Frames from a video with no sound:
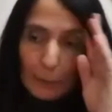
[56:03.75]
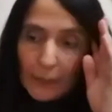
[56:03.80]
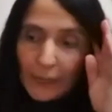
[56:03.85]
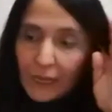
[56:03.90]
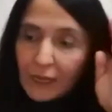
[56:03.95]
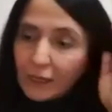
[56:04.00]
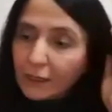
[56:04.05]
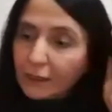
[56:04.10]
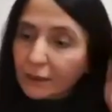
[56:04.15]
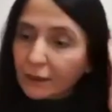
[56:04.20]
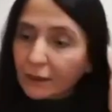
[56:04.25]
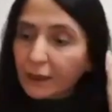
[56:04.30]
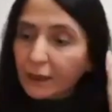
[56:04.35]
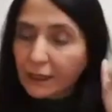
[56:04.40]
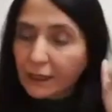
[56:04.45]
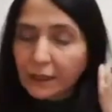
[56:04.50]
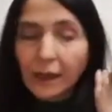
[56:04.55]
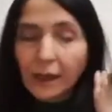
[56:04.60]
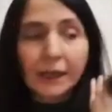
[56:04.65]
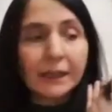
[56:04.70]

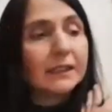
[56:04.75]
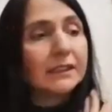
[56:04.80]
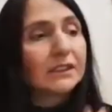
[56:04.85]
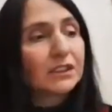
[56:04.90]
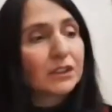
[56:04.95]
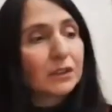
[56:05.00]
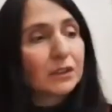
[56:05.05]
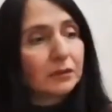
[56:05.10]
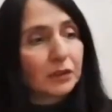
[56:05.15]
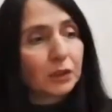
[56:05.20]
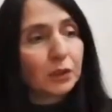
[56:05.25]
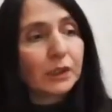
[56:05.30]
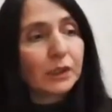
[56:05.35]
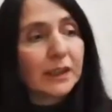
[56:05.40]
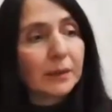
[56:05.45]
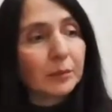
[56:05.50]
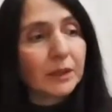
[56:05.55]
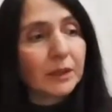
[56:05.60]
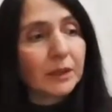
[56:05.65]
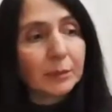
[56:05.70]
I interviewed
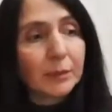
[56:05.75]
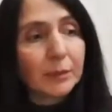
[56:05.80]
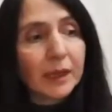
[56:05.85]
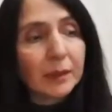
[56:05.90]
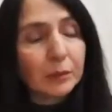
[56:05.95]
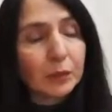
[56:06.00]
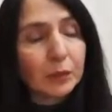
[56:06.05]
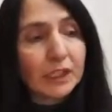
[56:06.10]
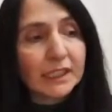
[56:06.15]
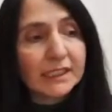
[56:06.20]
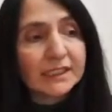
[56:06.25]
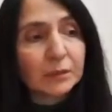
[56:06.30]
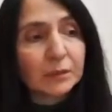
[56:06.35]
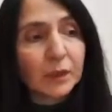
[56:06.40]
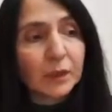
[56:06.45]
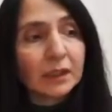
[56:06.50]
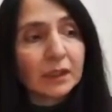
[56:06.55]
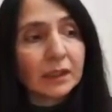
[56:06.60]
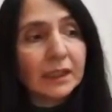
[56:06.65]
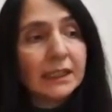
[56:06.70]
him in my book as
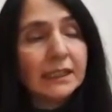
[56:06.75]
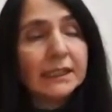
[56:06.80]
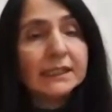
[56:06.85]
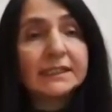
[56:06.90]
well.